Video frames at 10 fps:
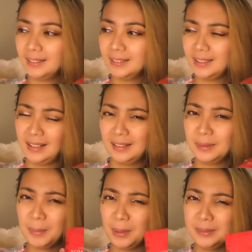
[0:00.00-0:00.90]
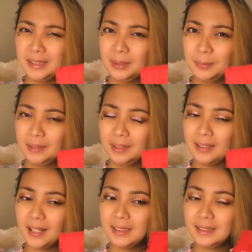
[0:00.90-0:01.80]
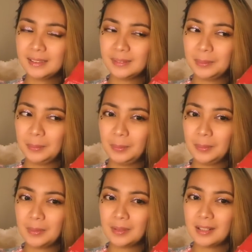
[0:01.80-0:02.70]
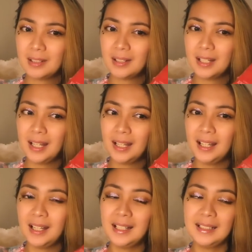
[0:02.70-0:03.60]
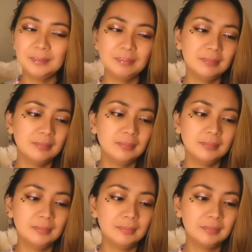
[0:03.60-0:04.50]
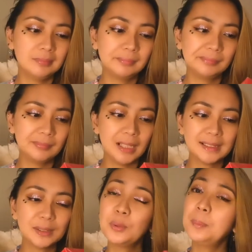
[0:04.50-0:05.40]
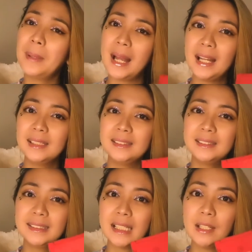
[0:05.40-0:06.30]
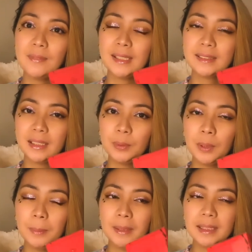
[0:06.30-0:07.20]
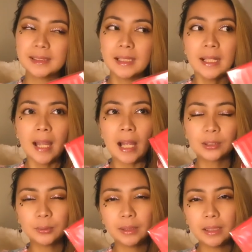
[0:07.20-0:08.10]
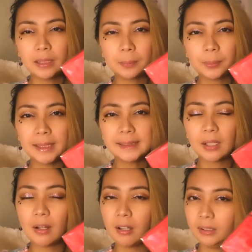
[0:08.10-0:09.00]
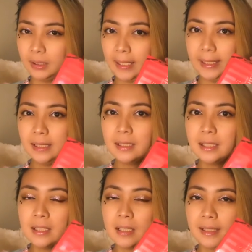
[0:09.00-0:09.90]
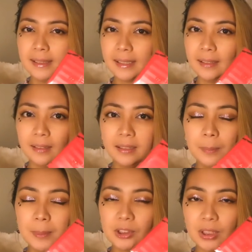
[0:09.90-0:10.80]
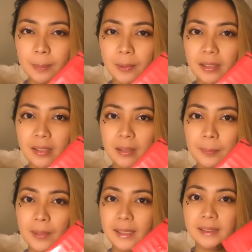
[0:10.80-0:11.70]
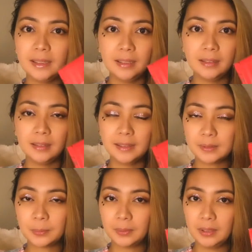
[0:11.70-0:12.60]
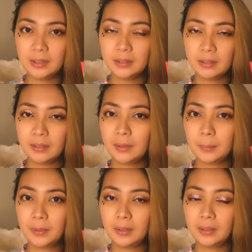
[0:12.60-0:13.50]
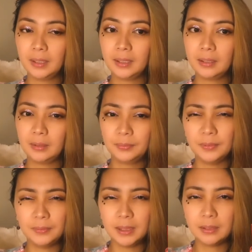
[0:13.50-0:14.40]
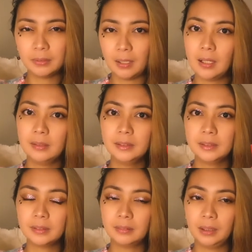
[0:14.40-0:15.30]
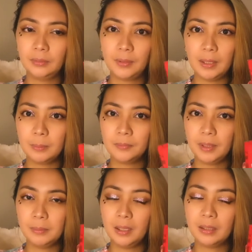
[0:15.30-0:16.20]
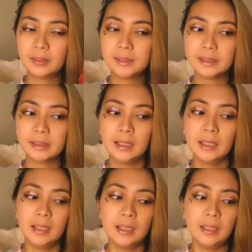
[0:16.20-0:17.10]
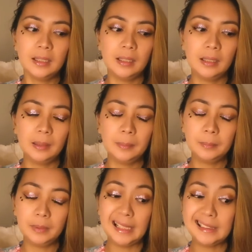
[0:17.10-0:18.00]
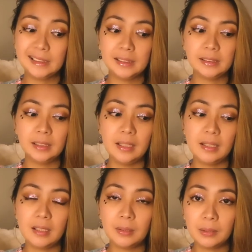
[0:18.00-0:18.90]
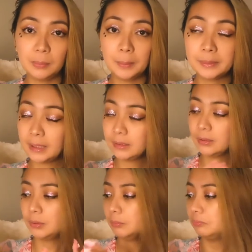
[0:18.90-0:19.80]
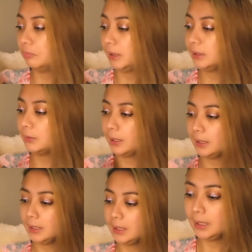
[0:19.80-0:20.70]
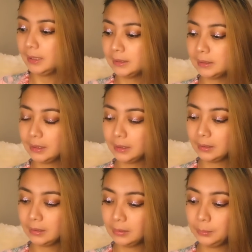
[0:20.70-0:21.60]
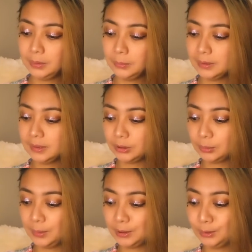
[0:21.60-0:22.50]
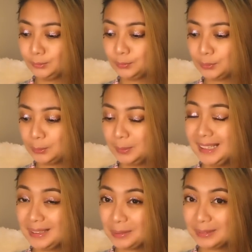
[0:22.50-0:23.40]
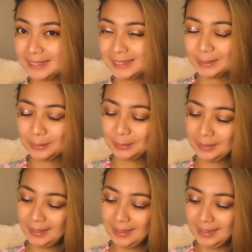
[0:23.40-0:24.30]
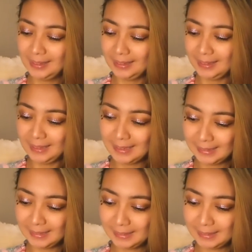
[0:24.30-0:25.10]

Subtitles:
like buy one, take one like that. So... not so bad savings anyway, because actually the price online is a little bit cheaper than the price in the store here in Gothenburg, like 50 crowns or like $5 less in the website. So it's okay, it's like a win-win situation for me also. Yes.